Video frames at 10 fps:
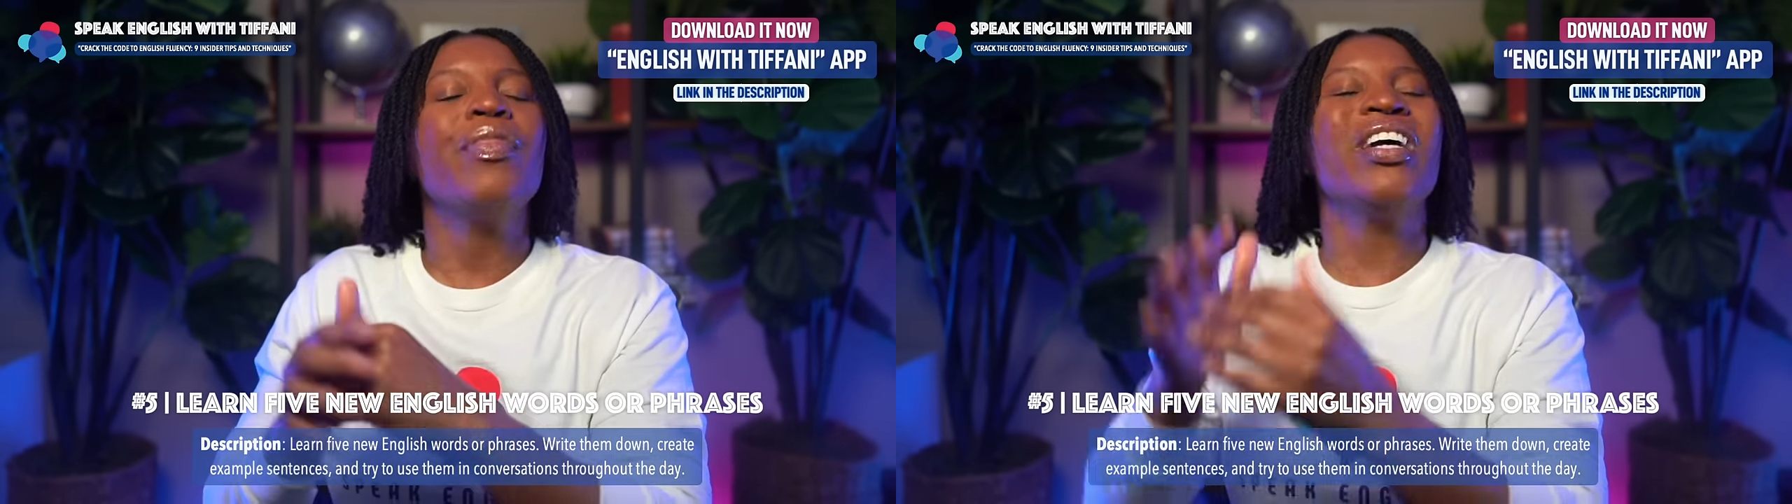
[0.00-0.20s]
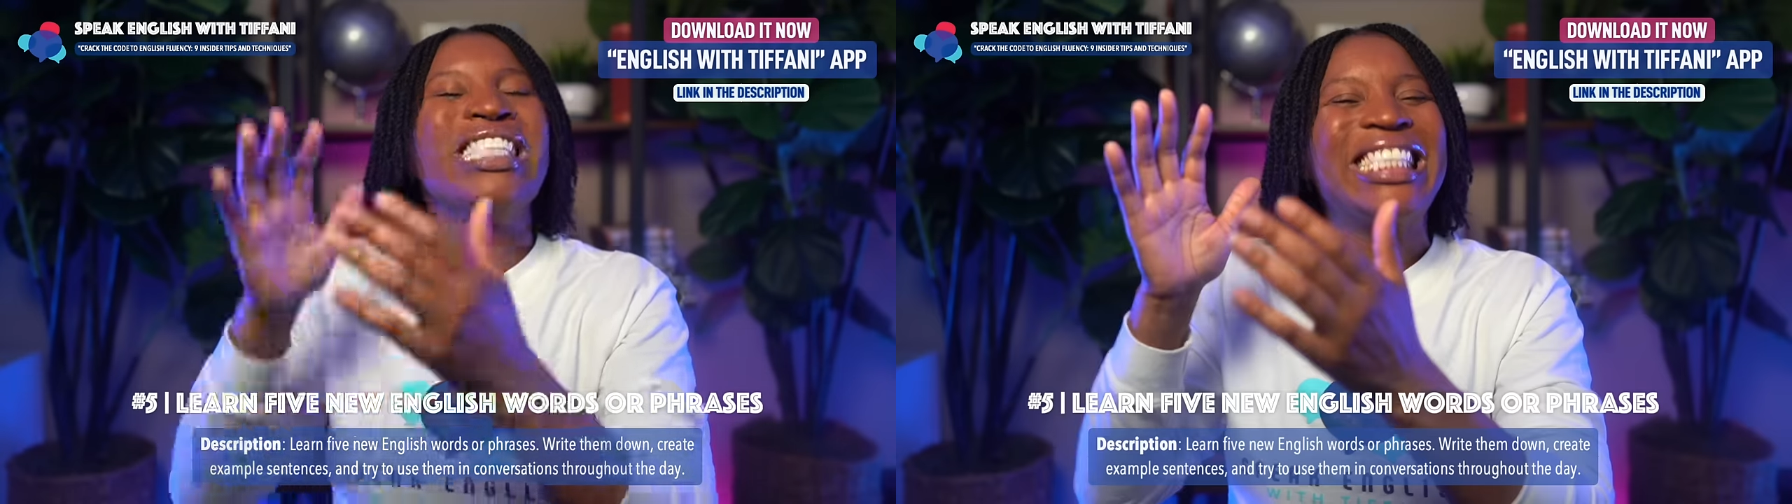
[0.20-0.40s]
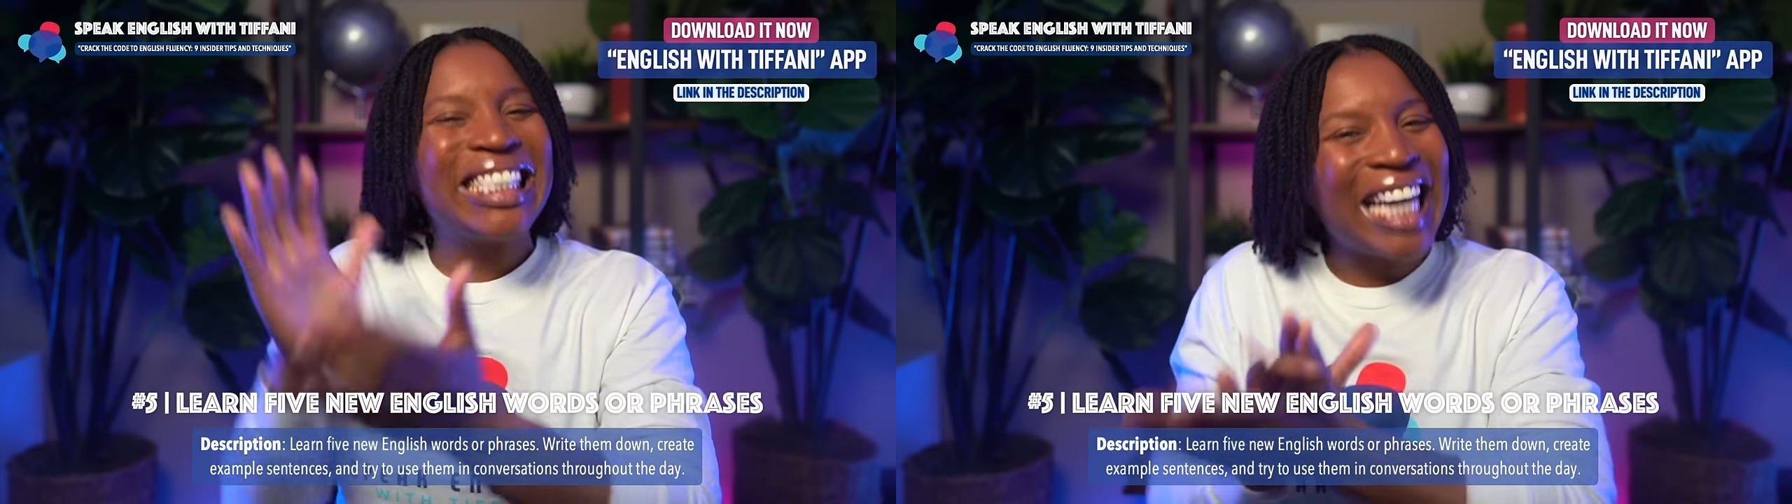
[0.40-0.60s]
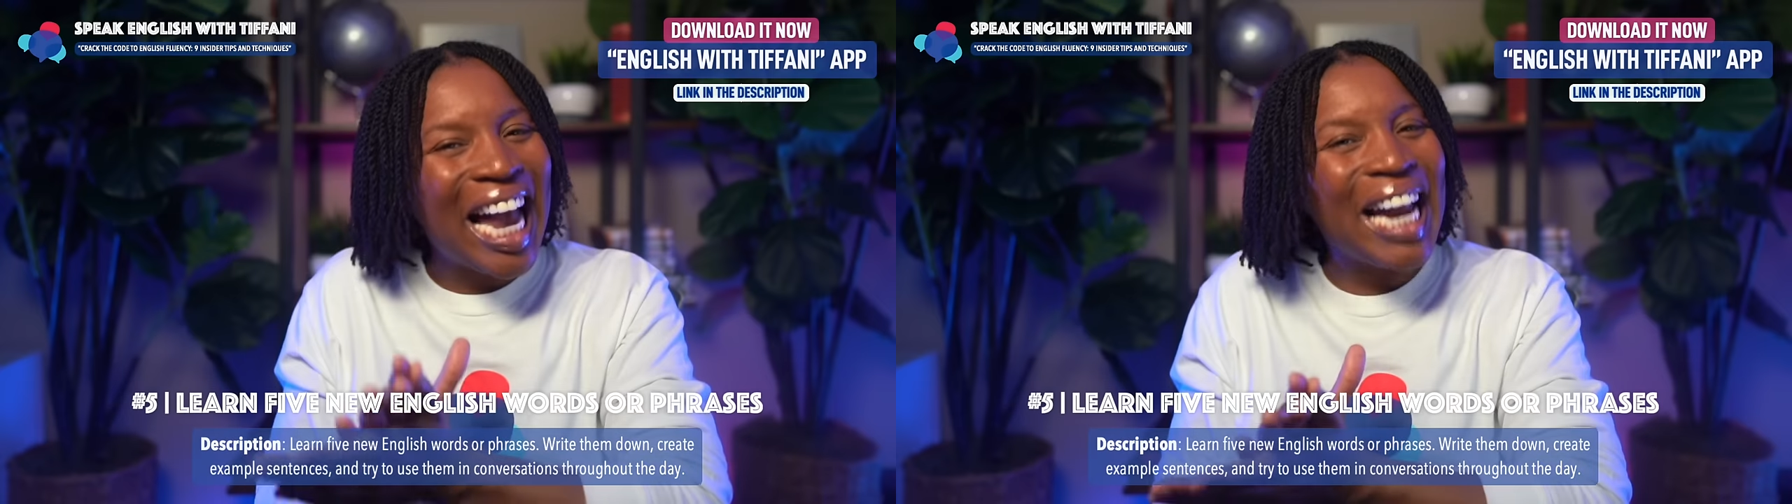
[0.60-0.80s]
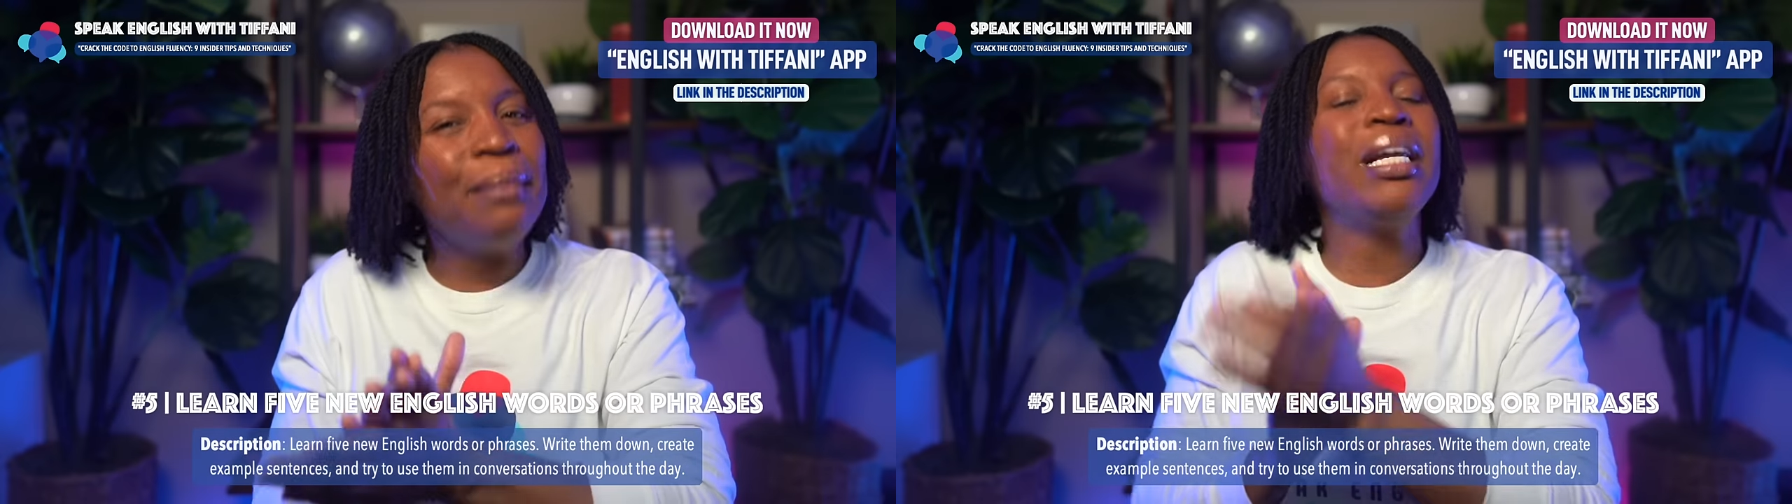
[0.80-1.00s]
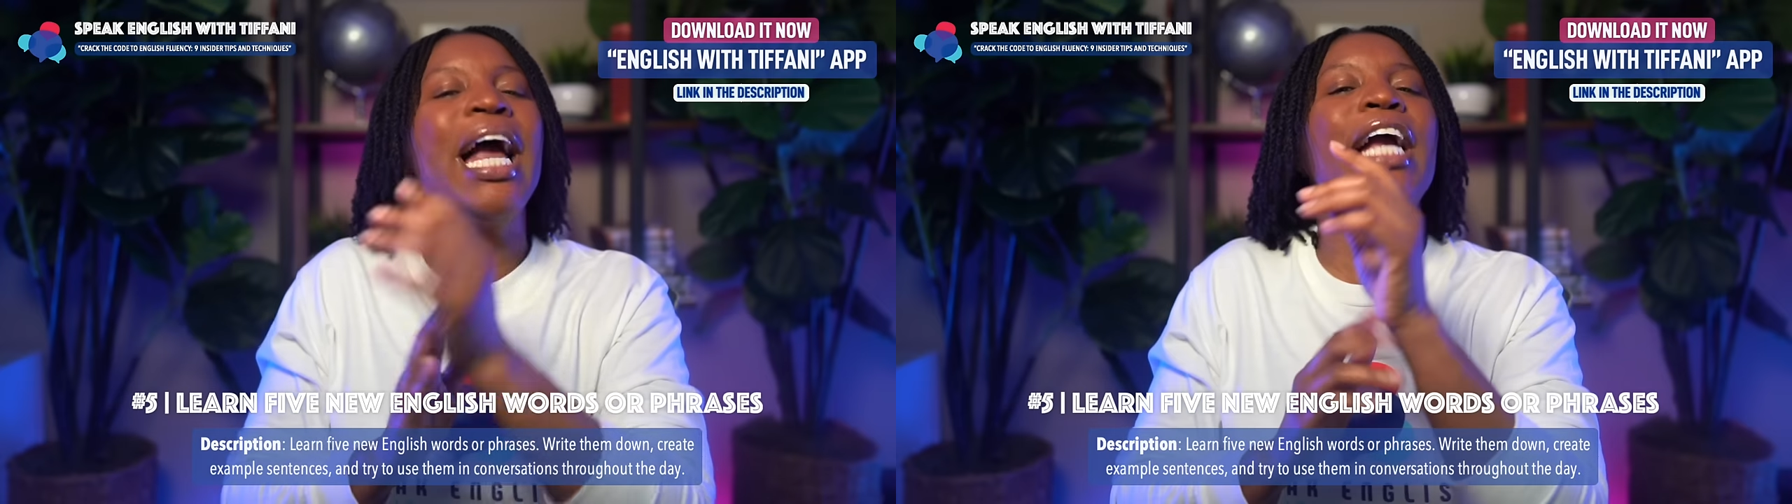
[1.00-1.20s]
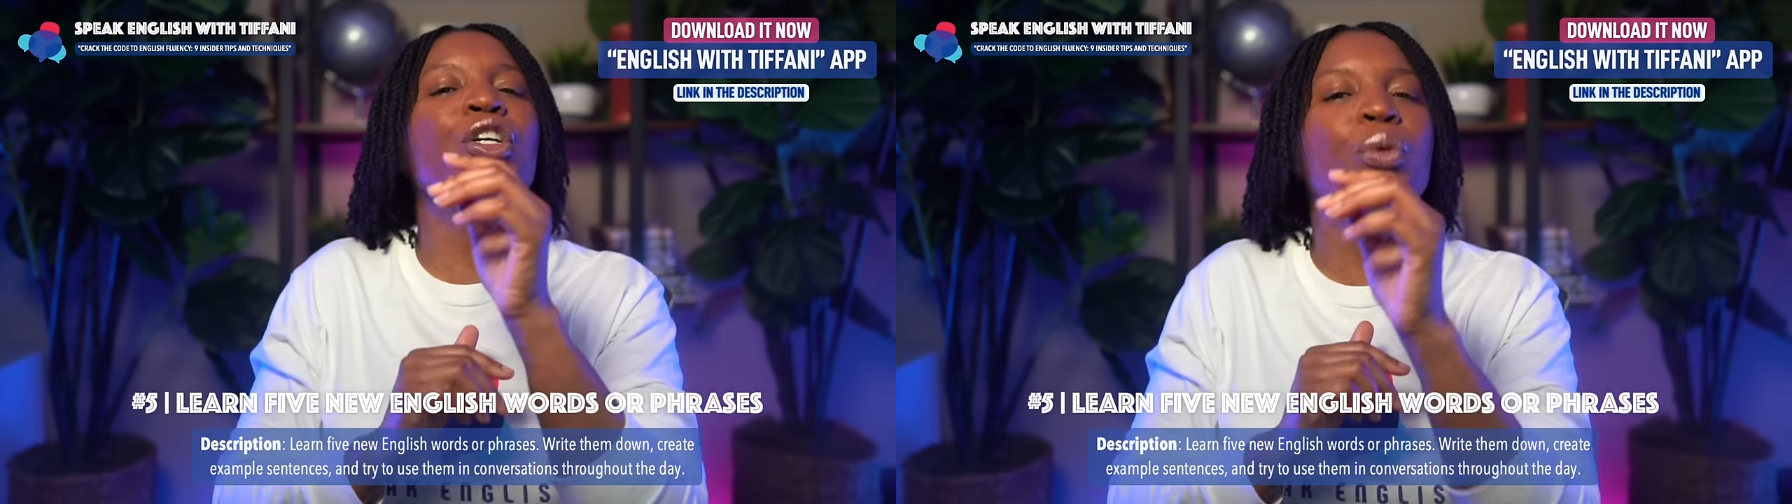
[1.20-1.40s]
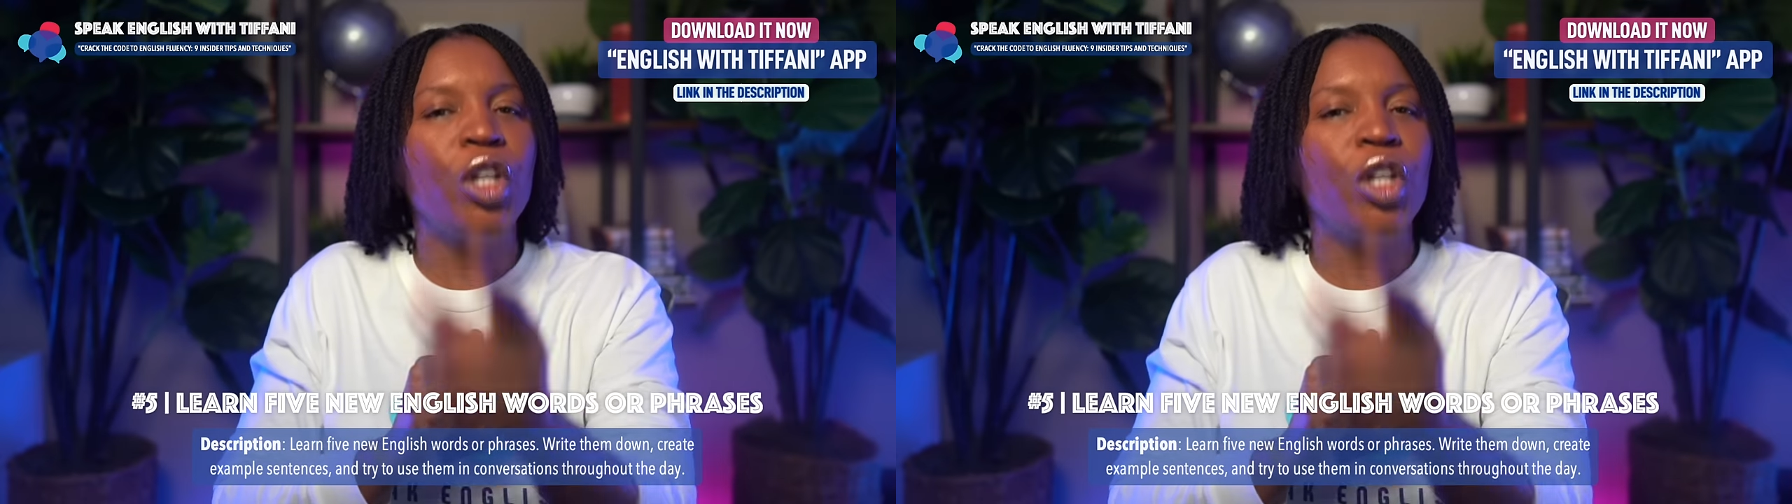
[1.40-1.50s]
the same day you